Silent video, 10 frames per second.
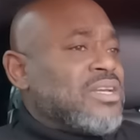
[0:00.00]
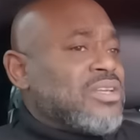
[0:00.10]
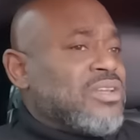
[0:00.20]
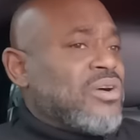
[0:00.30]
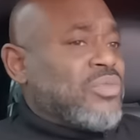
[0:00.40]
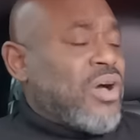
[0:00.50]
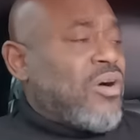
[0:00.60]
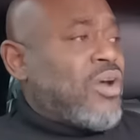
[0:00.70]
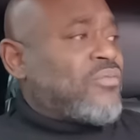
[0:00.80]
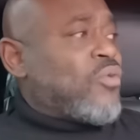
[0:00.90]
you know, the
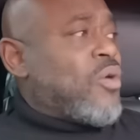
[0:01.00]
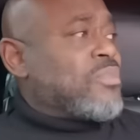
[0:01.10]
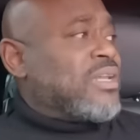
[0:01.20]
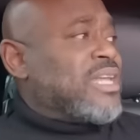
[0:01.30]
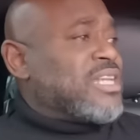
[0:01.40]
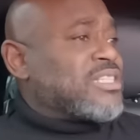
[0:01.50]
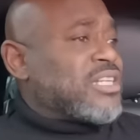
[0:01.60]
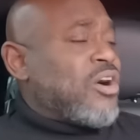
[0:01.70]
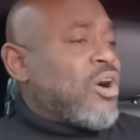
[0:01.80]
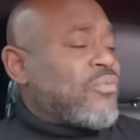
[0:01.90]
art form, the leaders of
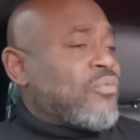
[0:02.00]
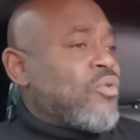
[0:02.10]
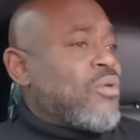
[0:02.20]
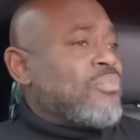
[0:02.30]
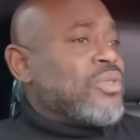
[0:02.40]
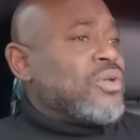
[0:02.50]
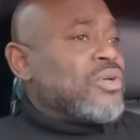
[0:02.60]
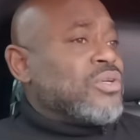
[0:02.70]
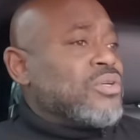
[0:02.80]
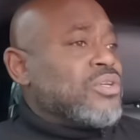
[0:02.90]
the art form,
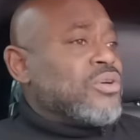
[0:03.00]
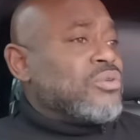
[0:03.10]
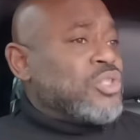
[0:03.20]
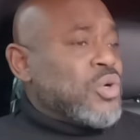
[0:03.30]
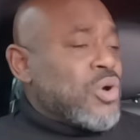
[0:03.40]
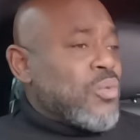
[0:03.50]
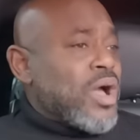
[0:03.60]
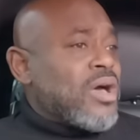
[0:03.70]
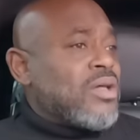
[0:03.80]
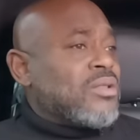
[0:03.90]
you know, doing
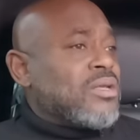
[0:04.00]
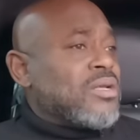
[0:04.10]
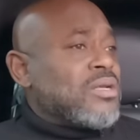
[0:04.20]
well,